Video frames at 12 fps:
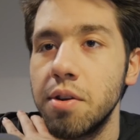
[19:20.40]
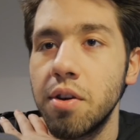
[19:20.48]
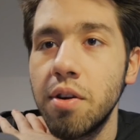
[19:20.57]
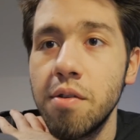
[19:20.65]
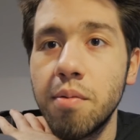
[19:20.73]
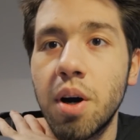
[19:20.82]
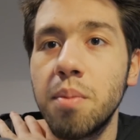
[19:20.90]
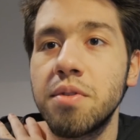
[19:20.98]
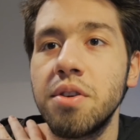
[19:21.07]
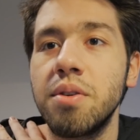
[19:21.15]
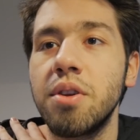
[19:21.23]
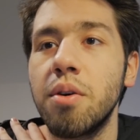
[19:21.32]
With Northern
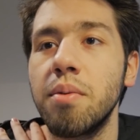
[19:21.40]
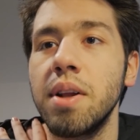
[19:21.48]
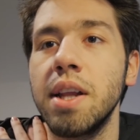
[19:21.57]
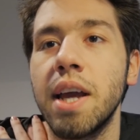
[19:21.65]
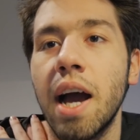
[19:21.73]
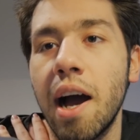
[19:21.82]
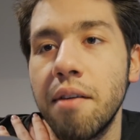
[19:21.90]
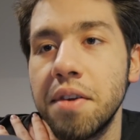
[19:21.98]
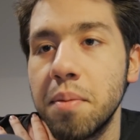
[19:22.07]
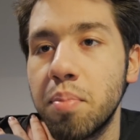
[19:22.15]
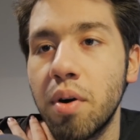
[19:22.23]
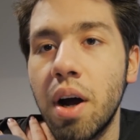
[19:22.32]
Realms, you don't really have
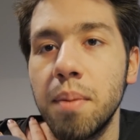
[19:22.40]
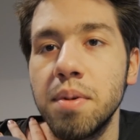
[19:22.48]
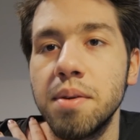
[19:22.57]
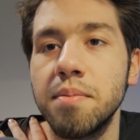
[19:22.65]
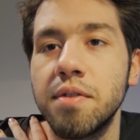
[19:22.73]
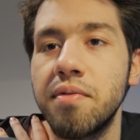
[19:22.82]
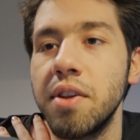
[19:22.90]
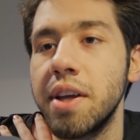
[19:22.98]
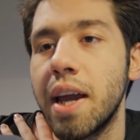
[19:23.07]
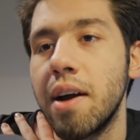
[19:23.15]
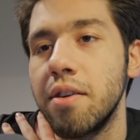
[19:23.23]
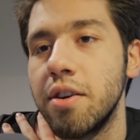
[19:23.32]
any problems
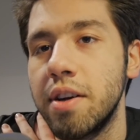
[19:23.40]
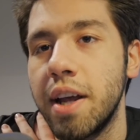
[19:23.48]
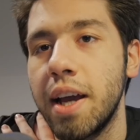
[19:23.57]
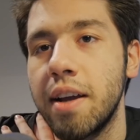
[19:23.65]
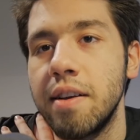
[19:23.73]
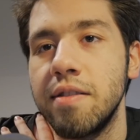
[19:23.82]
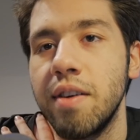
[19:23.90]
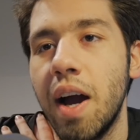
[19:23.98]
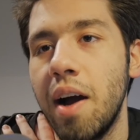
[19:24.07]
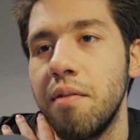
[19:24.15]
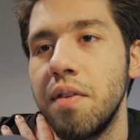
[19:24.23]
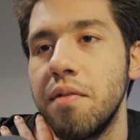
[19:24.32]
filling out your deck because you
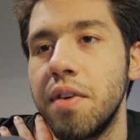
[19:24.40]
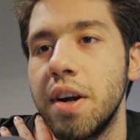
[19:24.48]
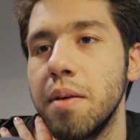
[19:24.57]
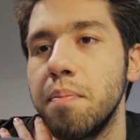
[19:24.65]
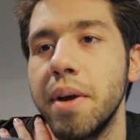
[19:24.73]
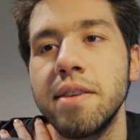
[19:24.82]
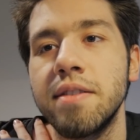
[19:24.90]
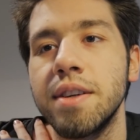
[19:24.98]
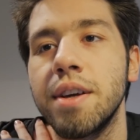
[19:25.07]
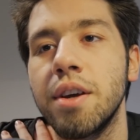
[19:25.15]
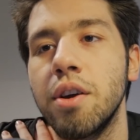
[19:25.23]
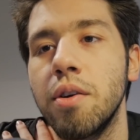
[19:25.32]
have the very
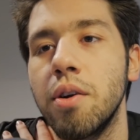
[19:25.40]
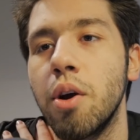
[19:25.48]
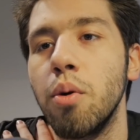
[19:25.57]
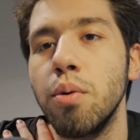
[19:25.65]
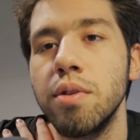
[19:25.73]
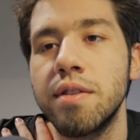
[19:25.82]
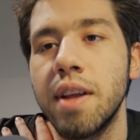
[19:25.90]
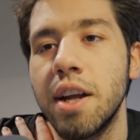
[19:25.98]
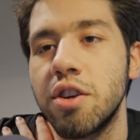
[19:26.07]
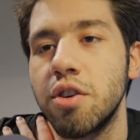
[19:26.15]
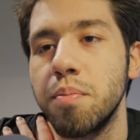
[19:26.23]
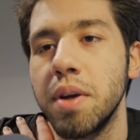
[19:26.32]
basic golds
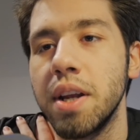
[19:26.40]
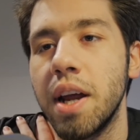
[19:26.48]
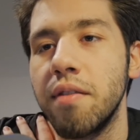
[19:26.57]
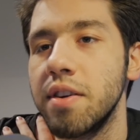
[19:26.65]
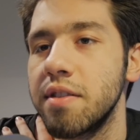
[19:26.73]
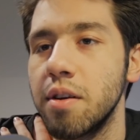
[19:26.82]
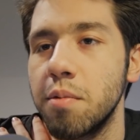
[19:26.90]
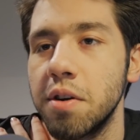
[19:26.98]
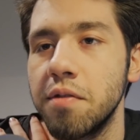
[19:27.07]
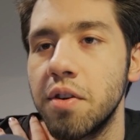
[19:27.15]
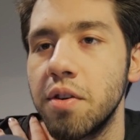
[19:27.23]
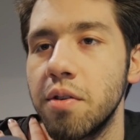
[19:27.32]
that should be in every single
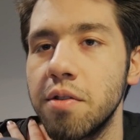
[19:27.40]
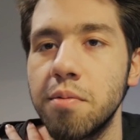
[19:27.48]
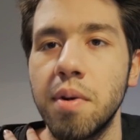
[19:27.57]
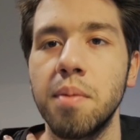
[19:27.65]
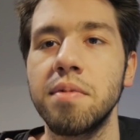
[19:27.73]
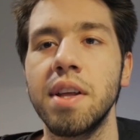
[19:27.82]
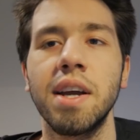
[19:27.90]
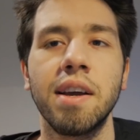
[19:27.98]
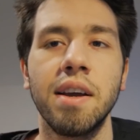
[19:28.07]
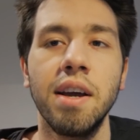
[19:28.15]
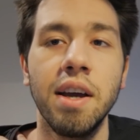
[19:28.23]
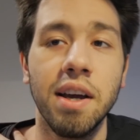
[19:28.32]
one of your Northern Realms
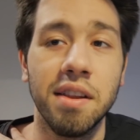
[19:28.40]
deck.